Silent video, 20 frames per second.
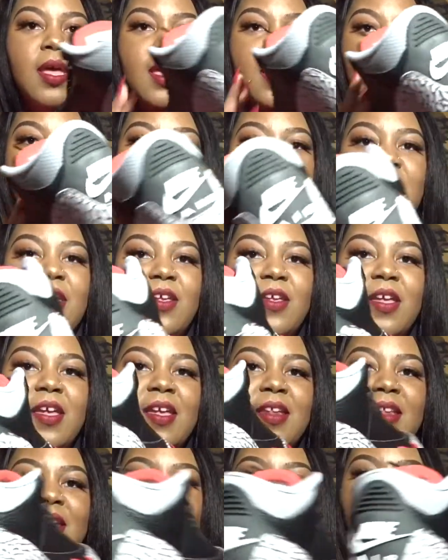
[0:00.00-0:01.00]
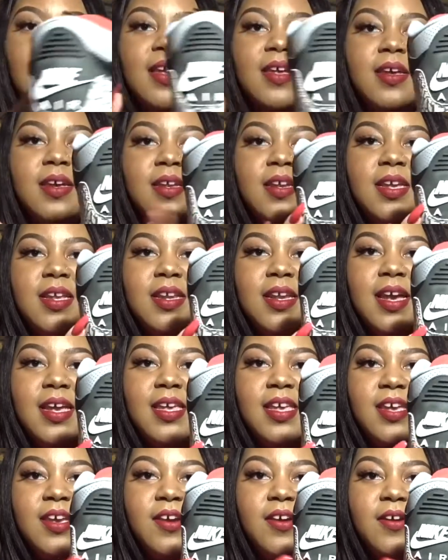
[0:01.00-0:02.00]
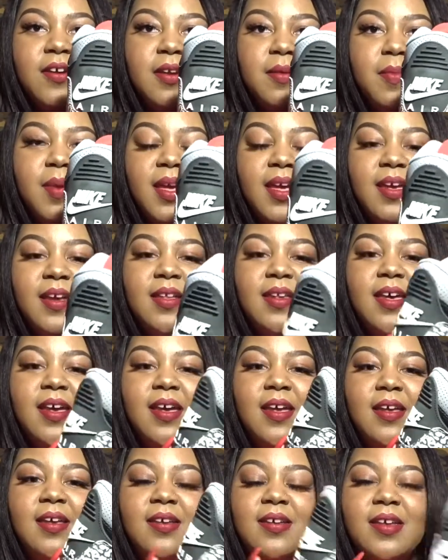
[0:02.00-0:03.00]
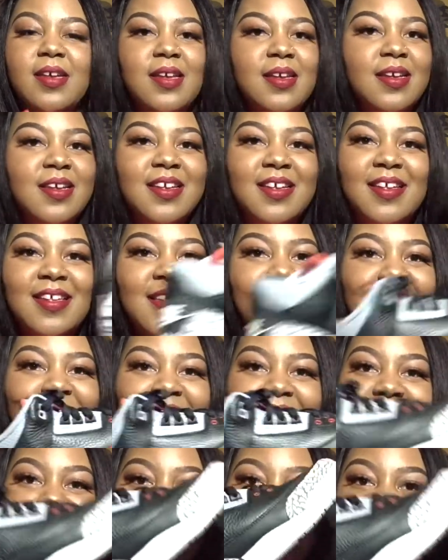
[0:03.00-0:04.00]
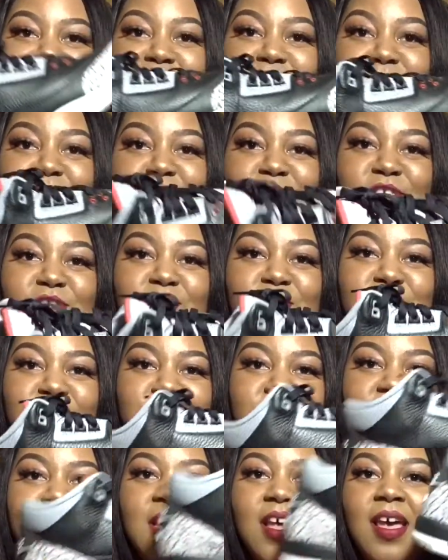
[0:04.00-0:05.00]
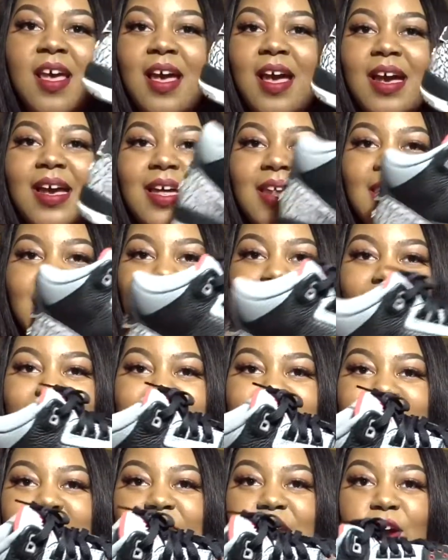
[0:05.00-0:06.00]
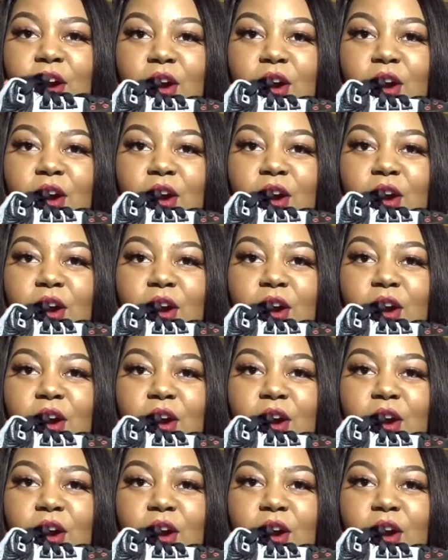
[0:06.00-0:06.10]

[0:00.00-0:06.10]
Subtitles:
And the iconic Nike Air on the back, like, I just love this shoe. It's just a classic